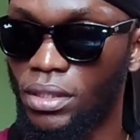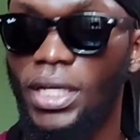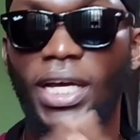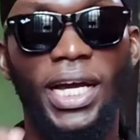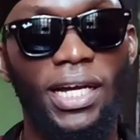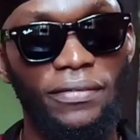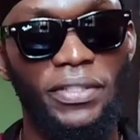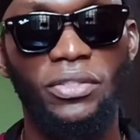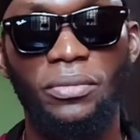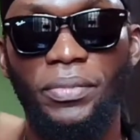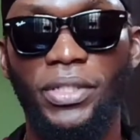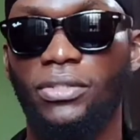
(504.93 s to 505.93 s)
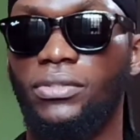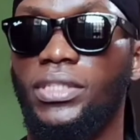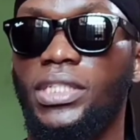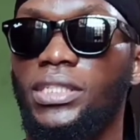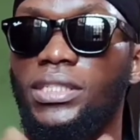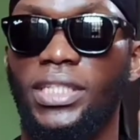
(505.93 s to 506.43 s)
have an opinion.
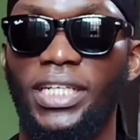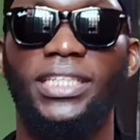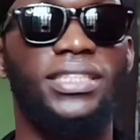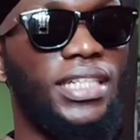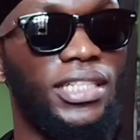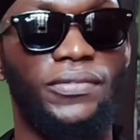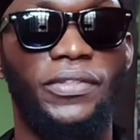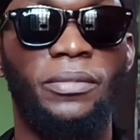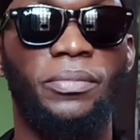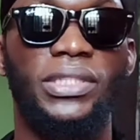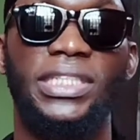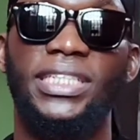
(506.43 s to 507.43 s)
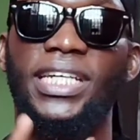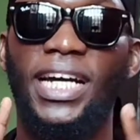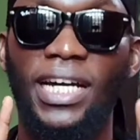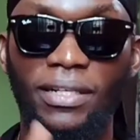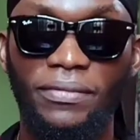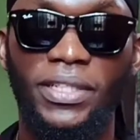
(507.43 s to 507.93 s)
Yes, guys, that's very important.
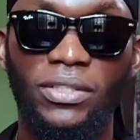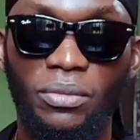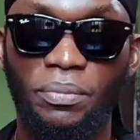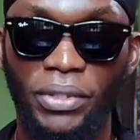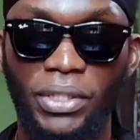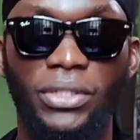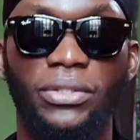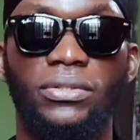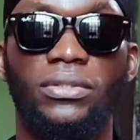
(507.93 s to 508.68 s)
Have an opinion.